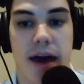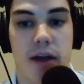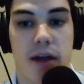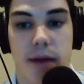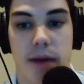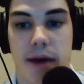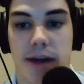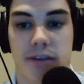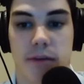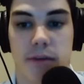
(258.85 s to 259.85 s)
Alabama
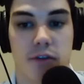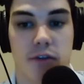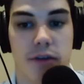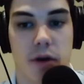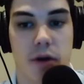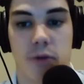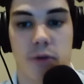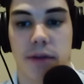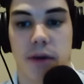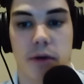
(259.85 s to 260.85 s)
had some issues of their own,
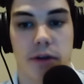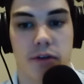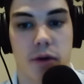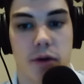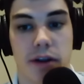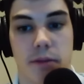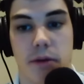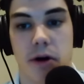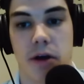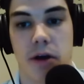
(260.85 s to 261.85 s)
but they were at least running the
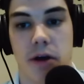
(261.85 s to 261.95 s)
ball.